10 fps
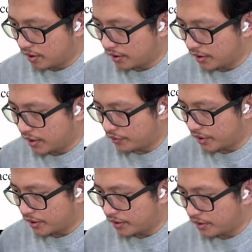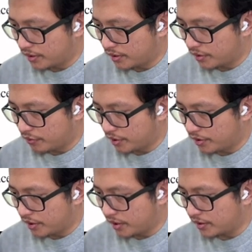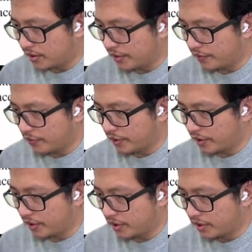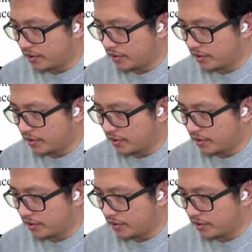like that, right? So we could slice it everywhere.